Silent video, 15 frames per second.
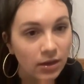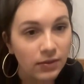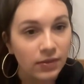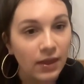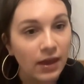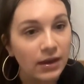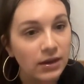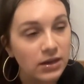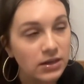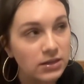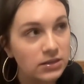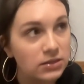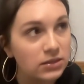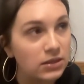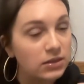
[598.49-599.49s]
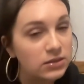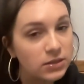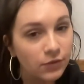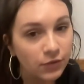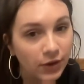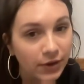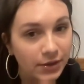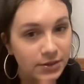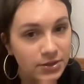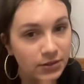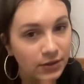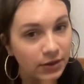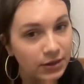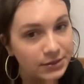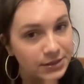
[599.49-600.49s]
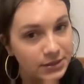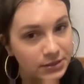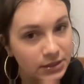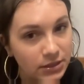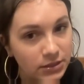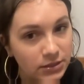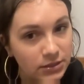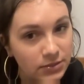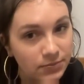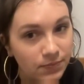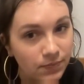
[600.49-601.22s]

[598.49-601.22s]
that is indifferent to their existence.